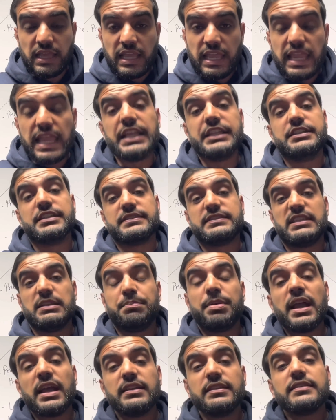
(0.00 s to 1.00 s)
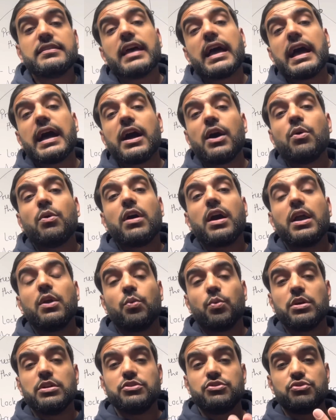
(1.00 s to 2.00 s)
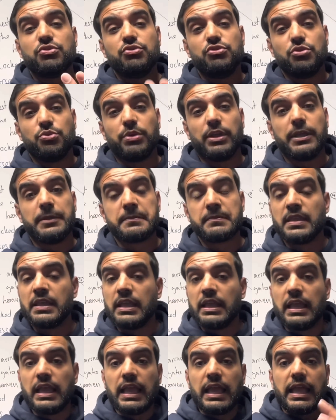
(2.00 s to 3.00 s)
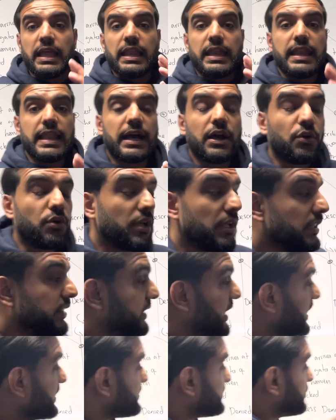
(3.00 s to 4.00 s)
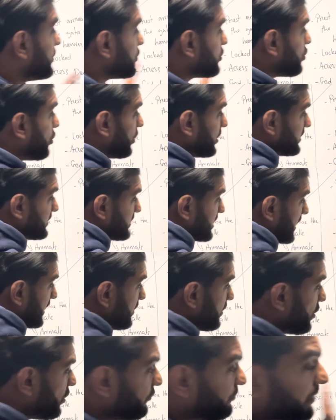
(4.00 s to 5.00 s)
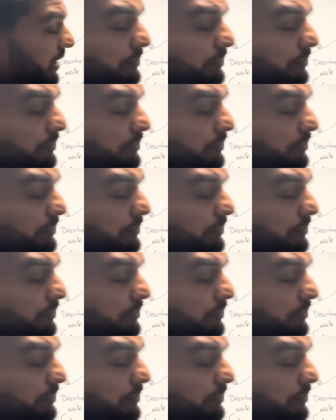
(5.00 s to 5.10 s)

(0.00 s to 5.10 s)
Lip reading: It just depends how I want to do it. Now, that's the content of my